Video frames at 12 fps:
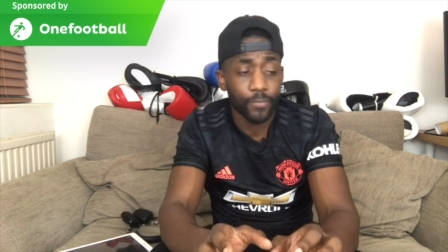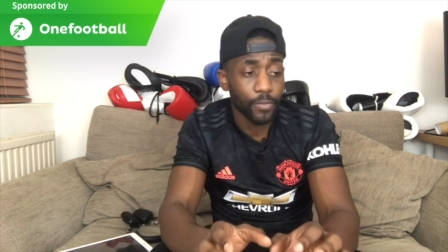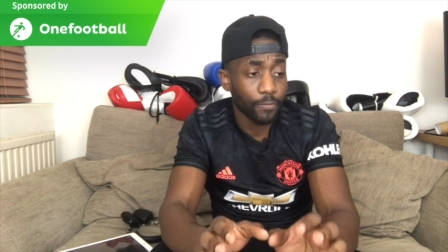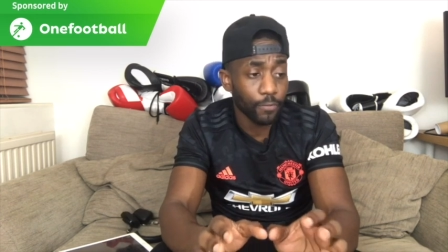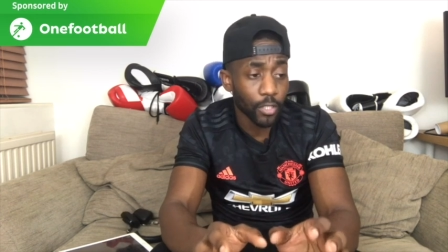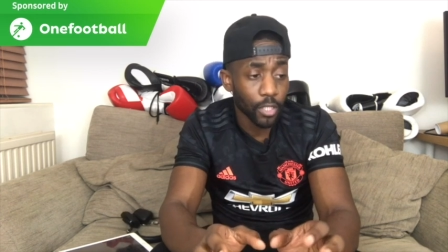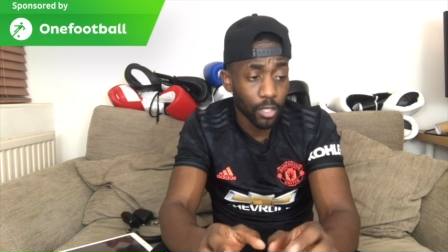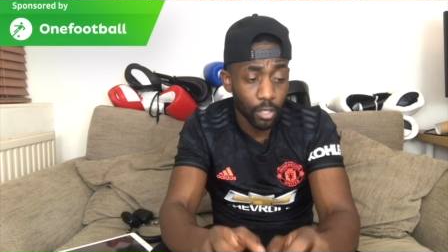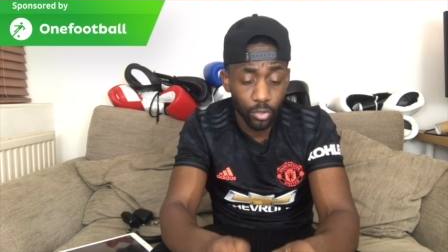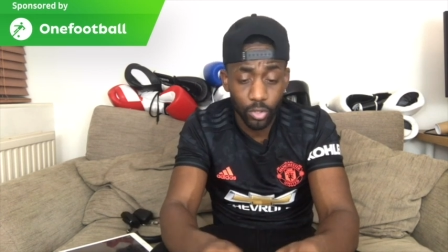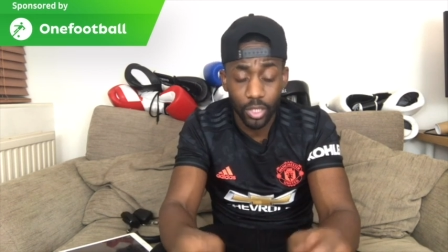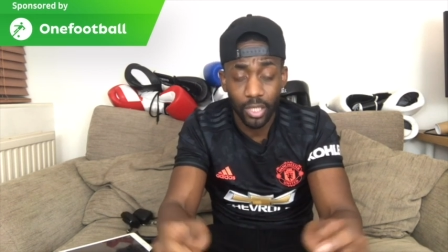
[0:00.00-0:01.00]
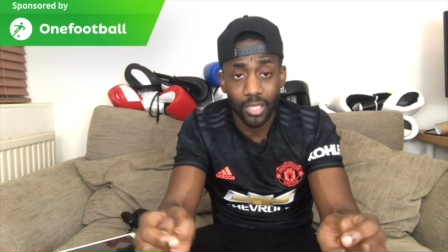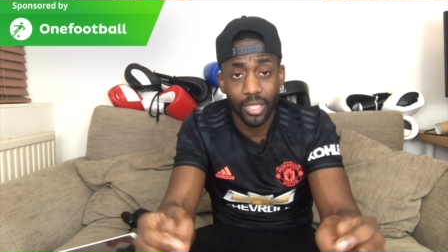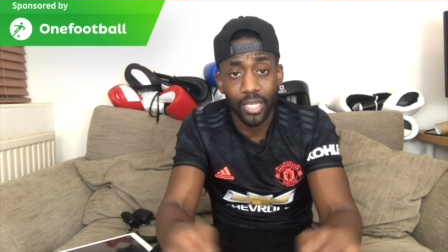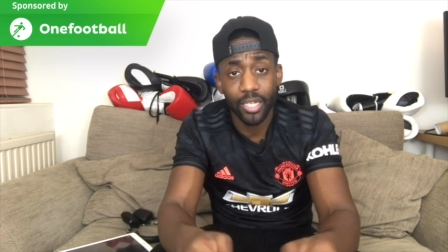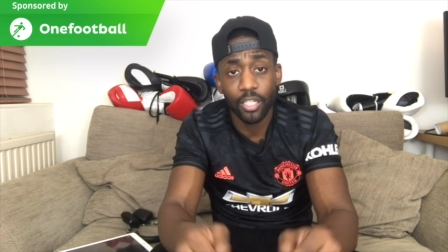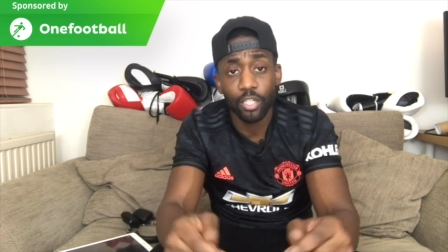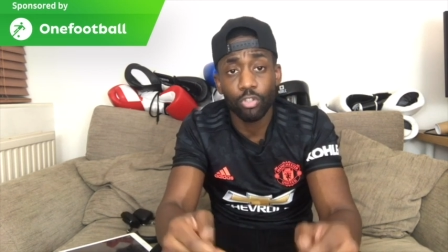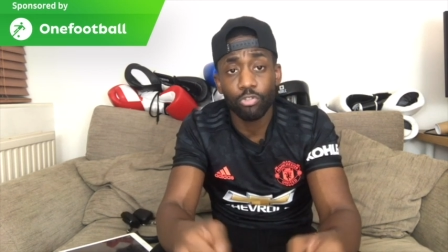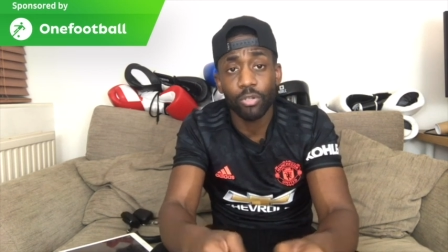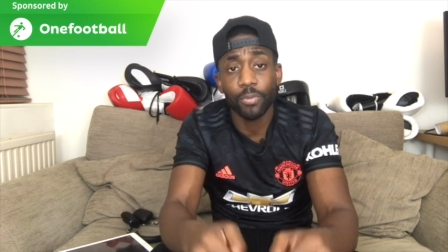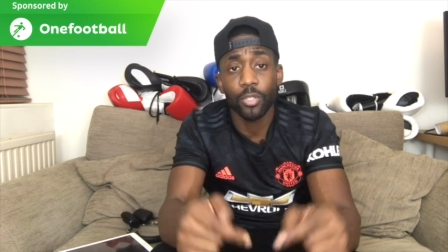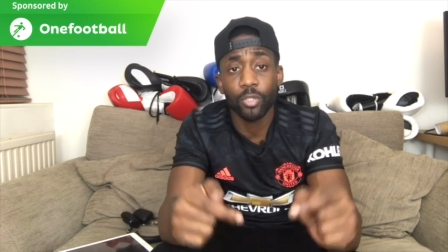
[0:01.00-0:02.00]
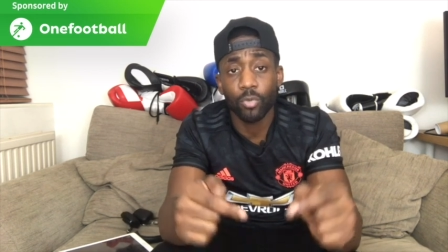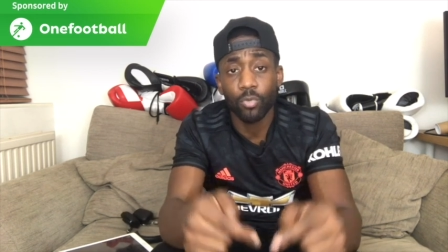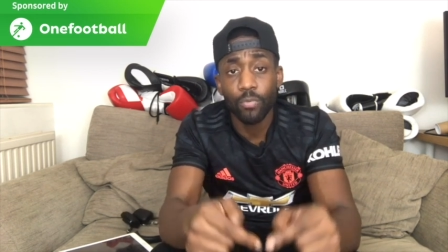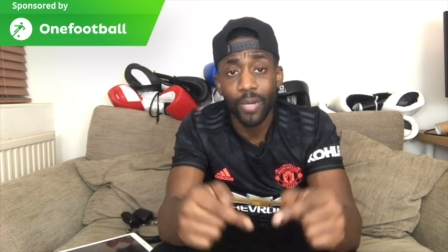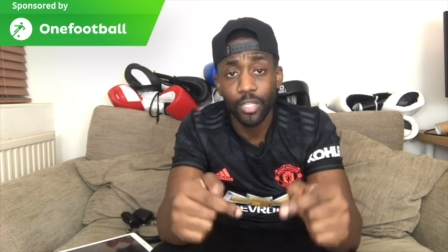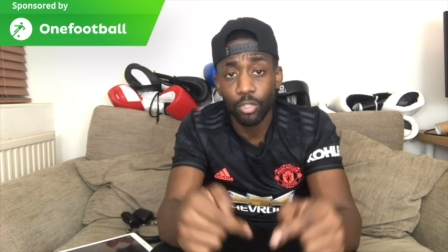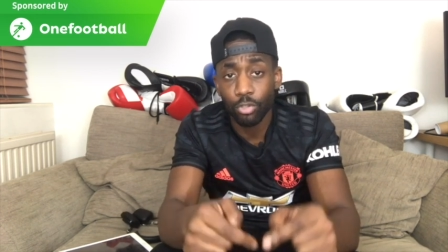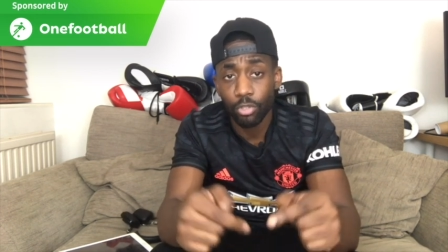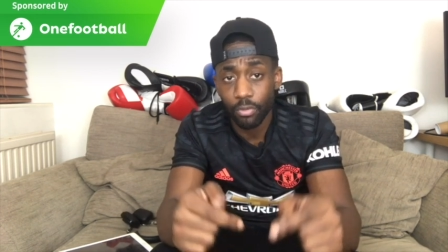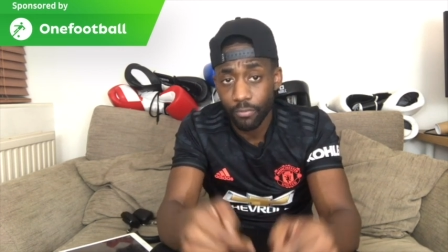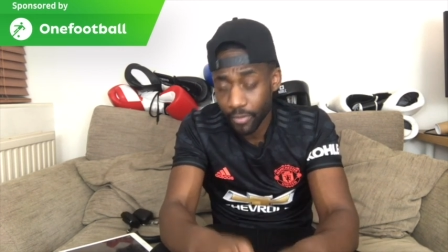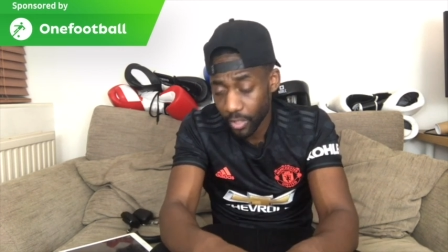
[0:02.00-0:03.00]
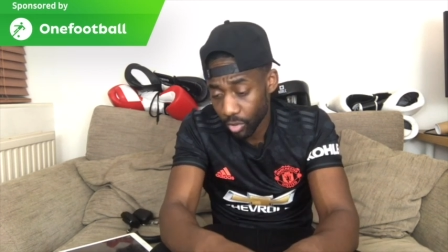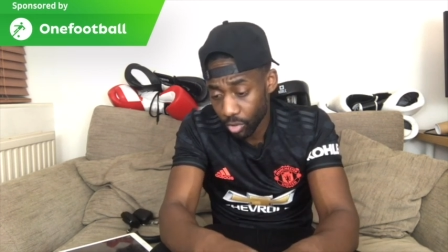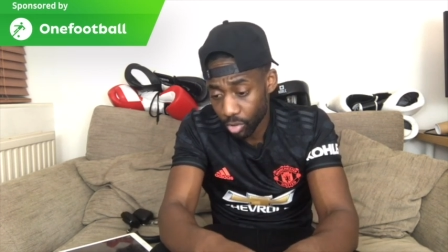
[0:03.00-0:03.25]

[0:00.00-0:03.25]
for the clothes is in the description to all my YouTube videos.